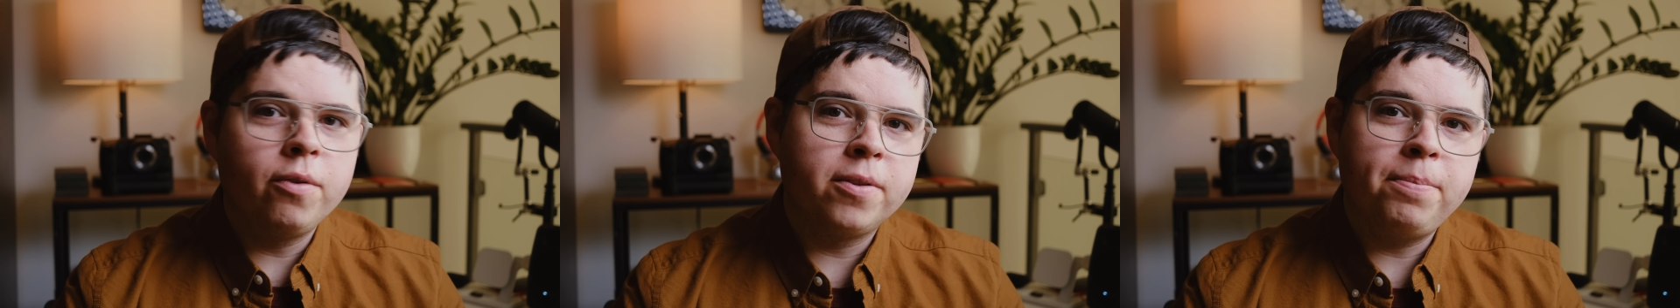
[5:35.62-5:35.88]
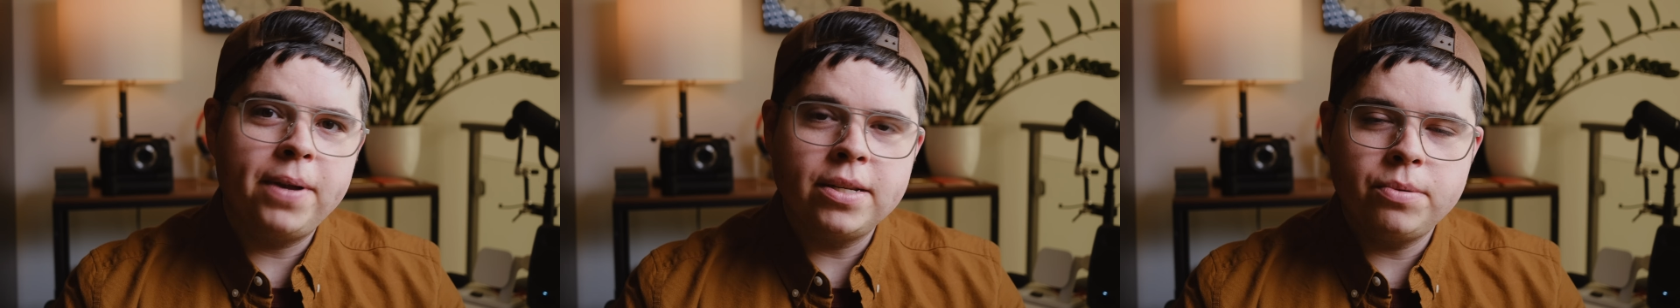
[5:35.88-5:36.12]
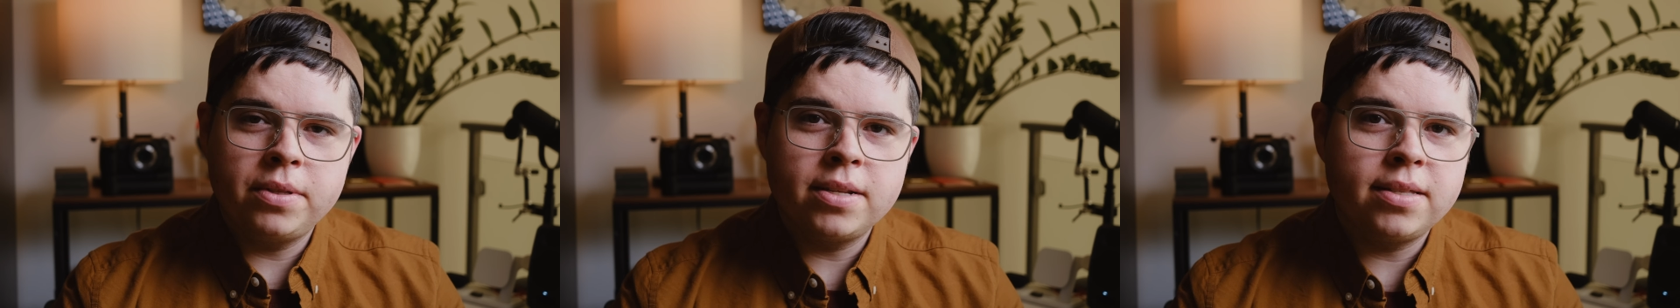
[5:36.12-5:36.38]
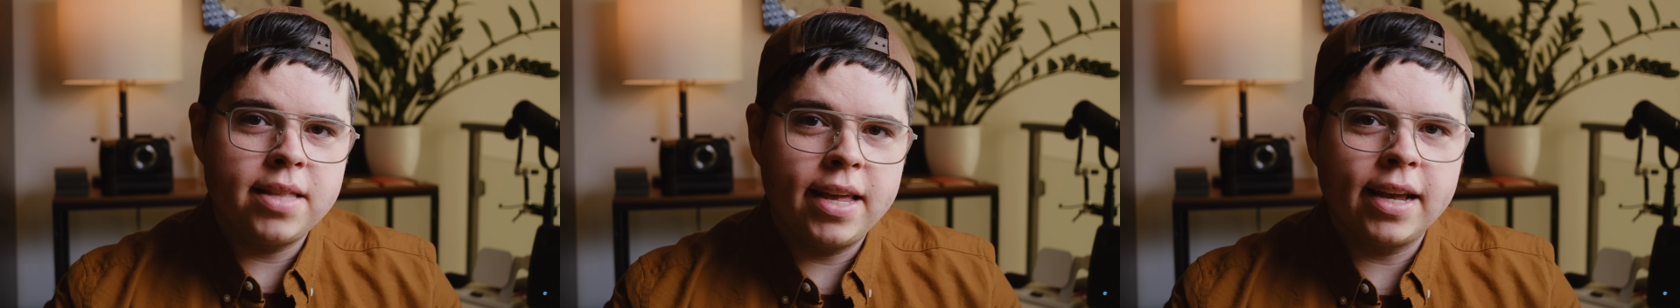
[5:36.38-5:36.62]
the place with
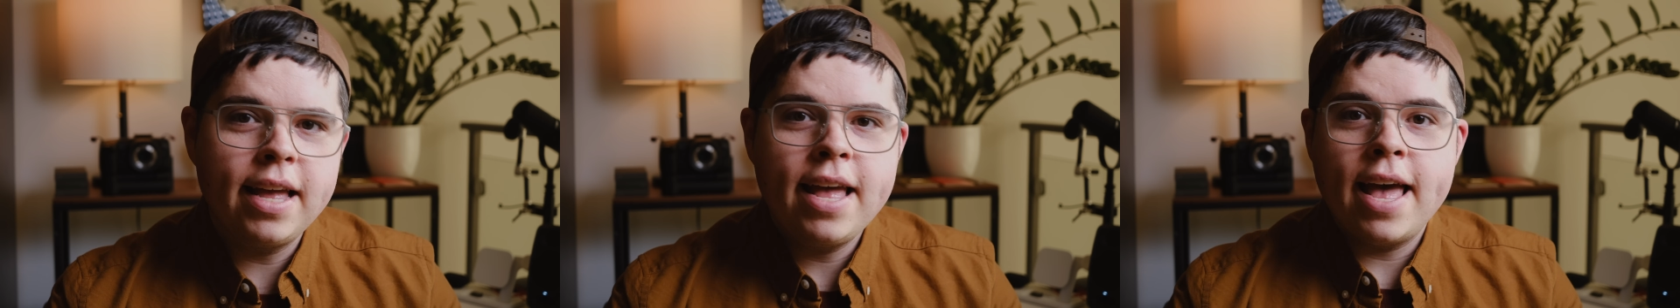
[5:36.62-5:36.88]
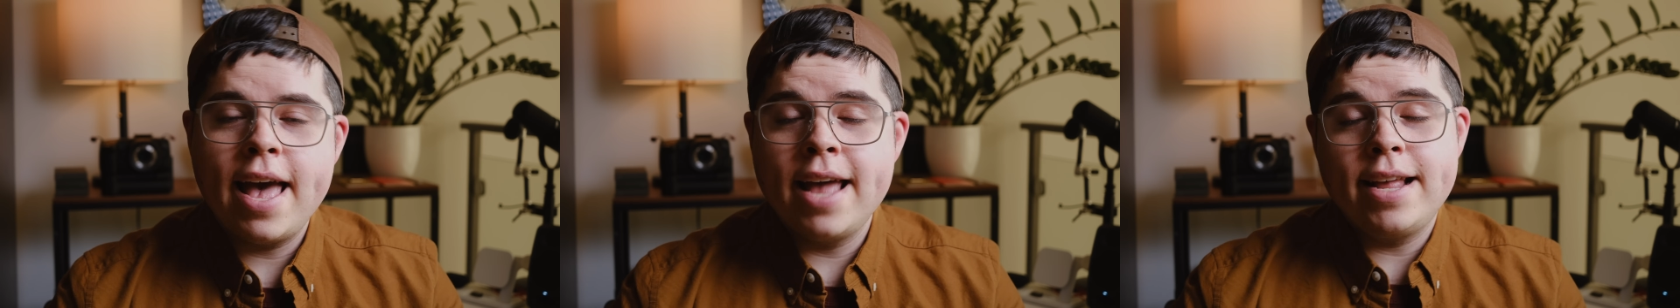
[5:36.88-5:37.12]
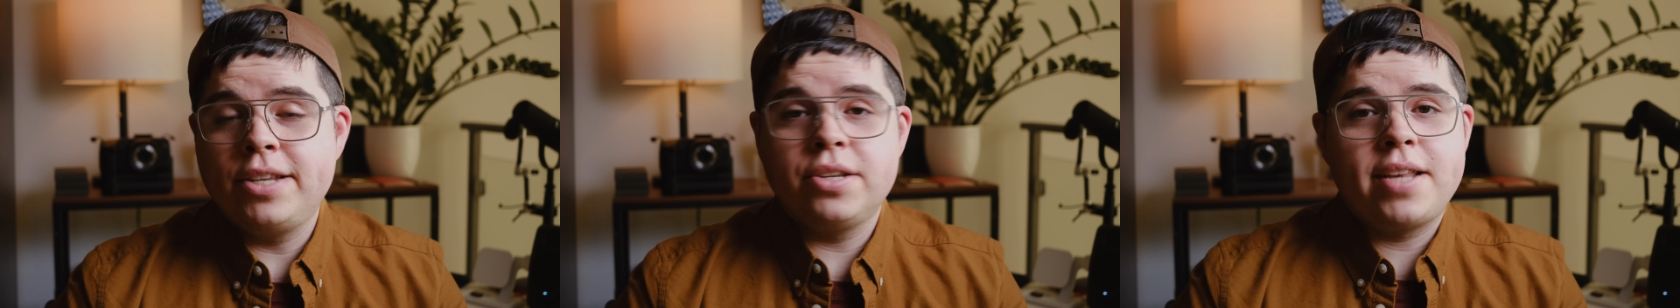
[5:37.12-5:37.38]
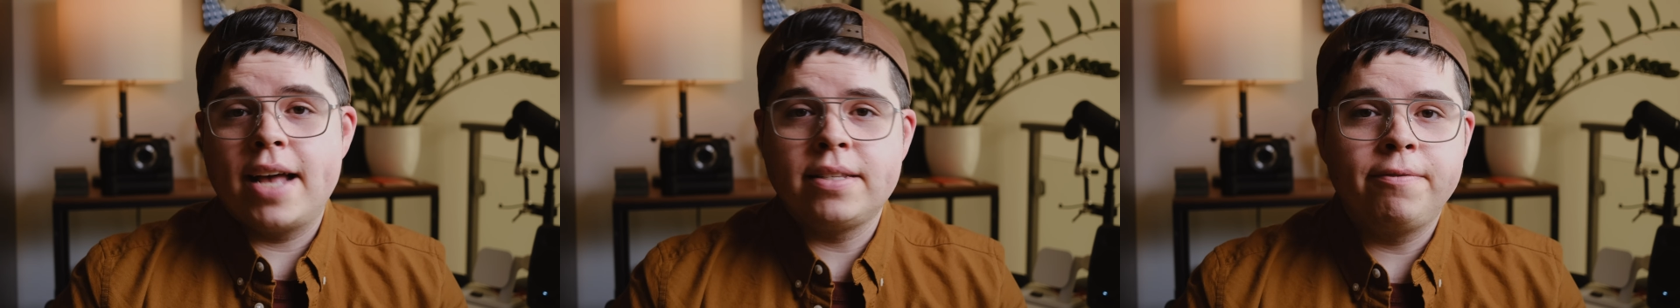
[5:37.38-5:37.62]
this thing, and it
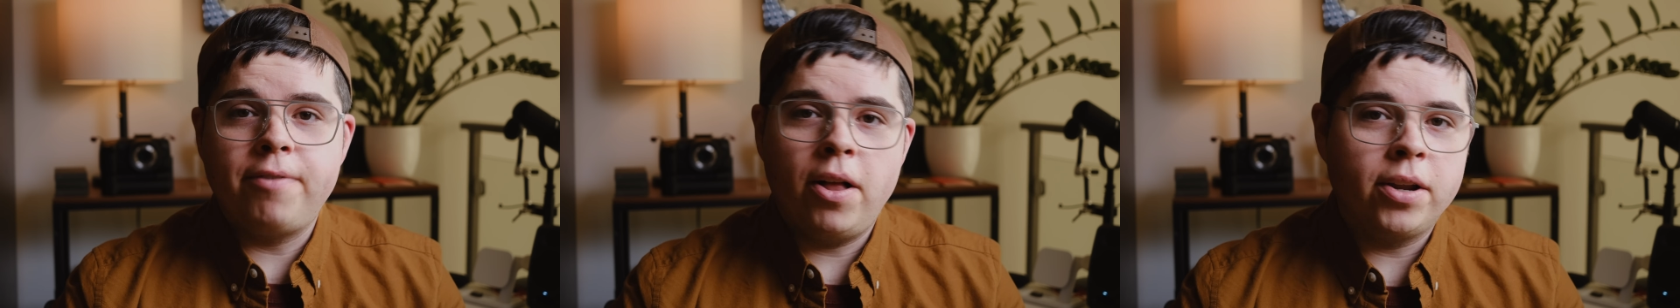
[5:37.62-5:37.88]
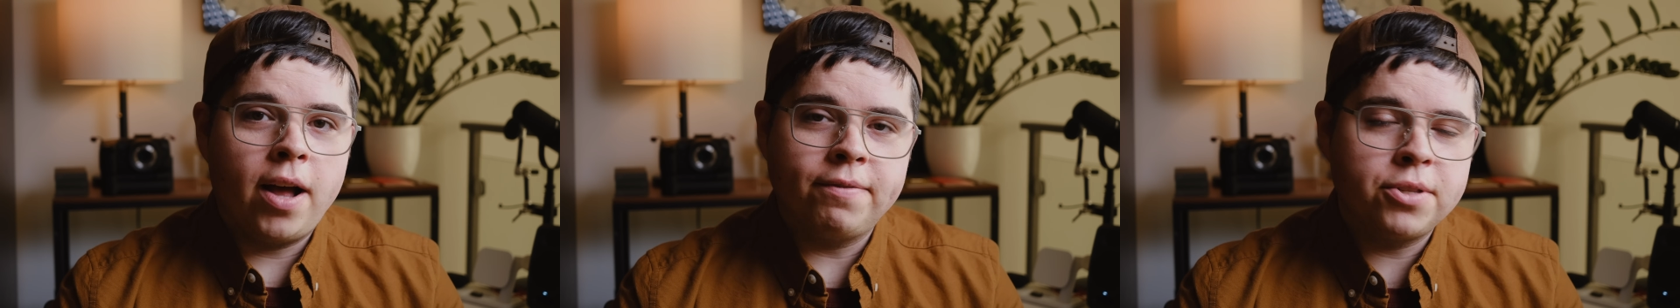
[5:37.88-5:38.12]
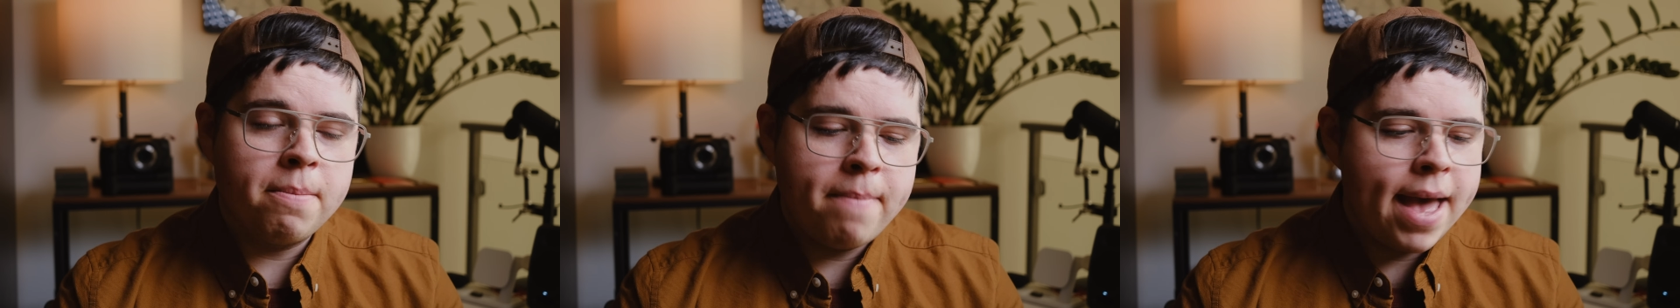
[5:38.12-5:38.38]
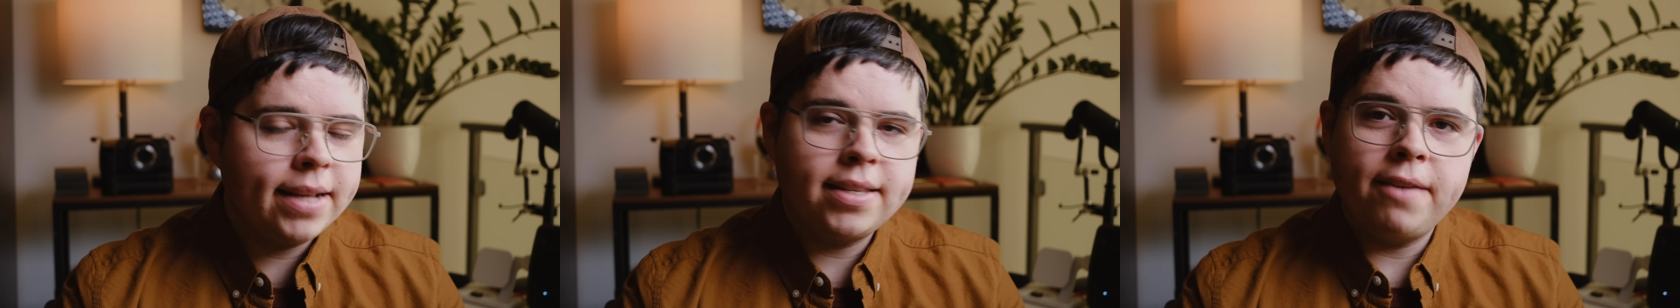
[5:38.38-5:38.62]
just hasn't fallen off. So the
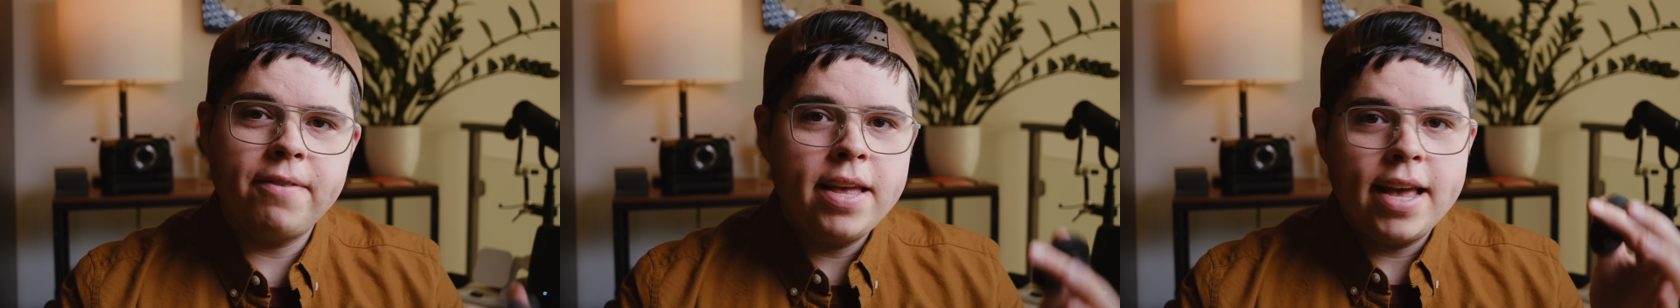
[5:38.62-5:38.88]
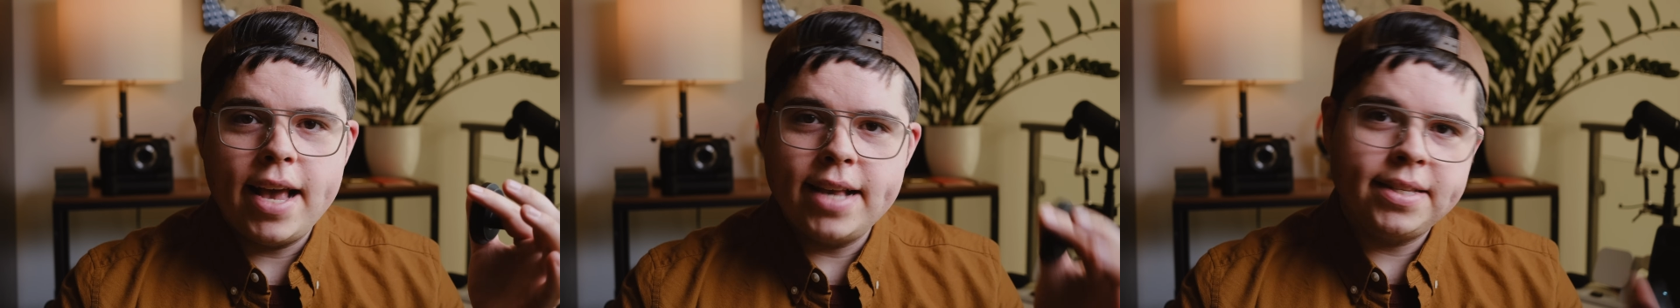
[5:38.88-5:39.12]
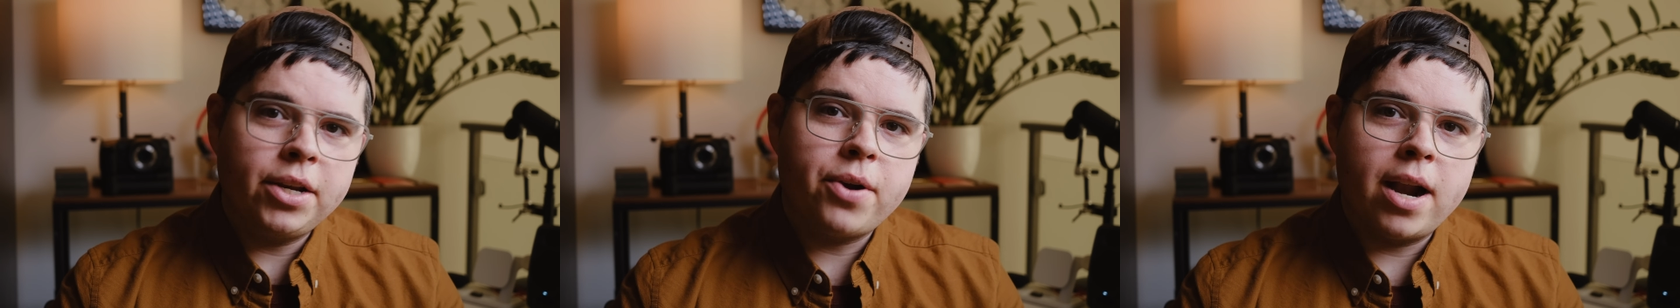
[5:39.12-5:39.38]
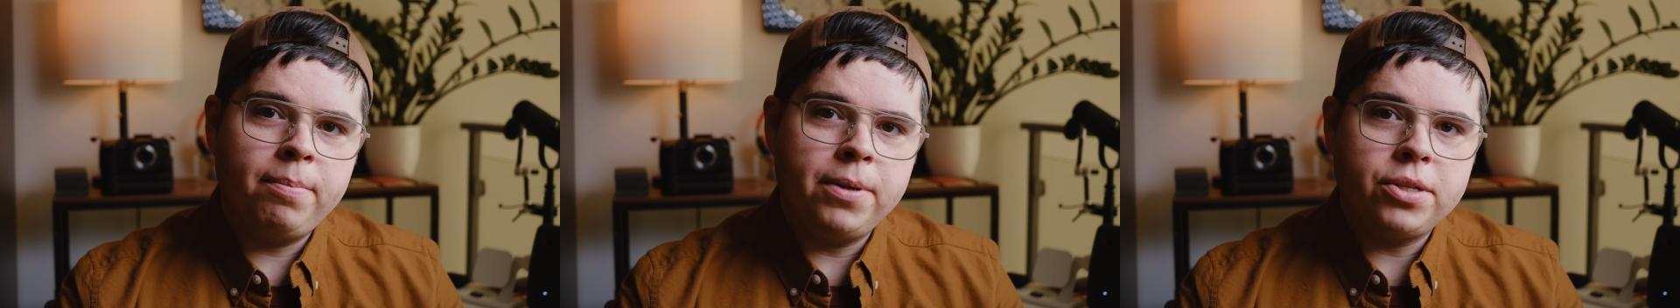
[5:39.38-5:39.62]
MagSafe is
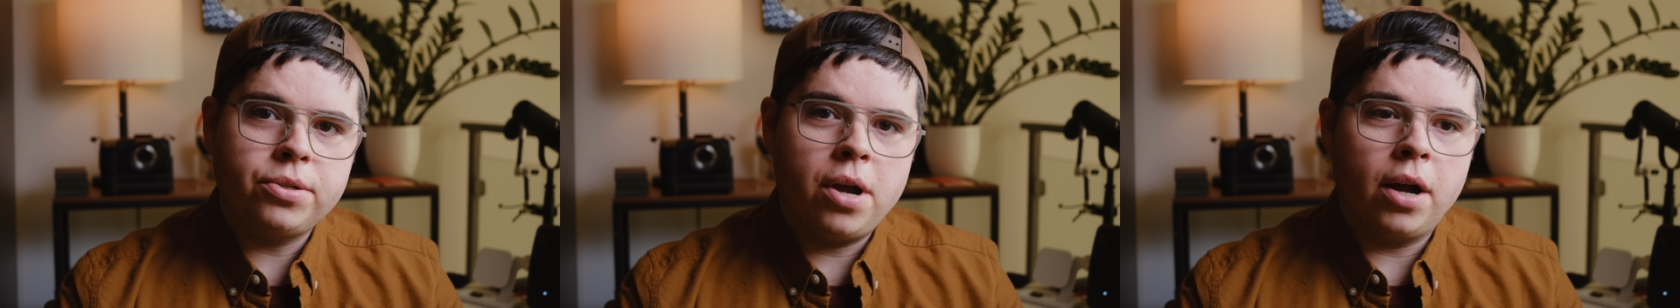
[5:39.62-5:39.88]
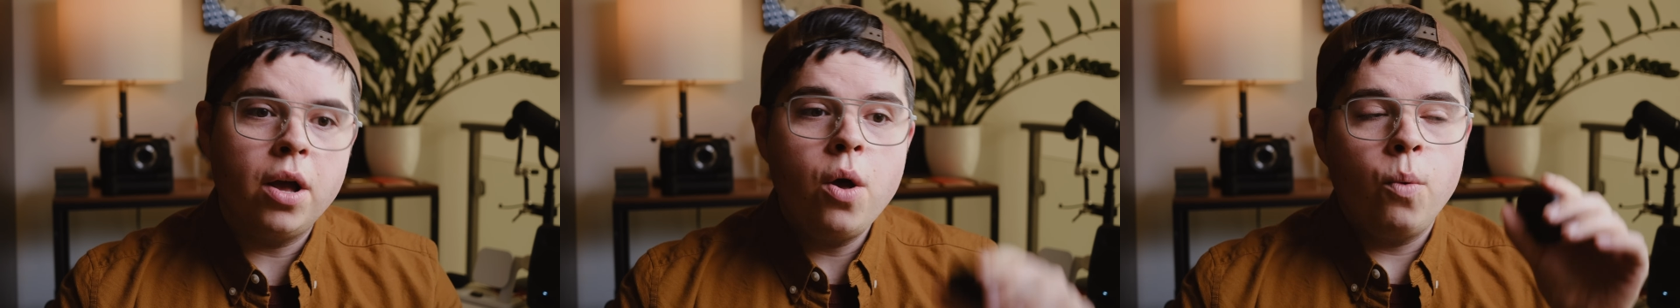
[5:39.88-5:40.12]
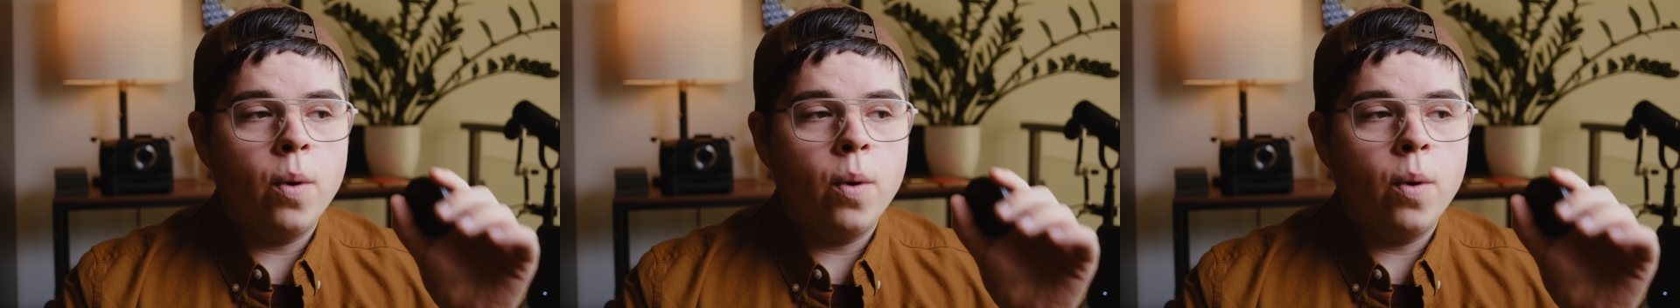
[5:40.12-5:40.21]
incredibly strong.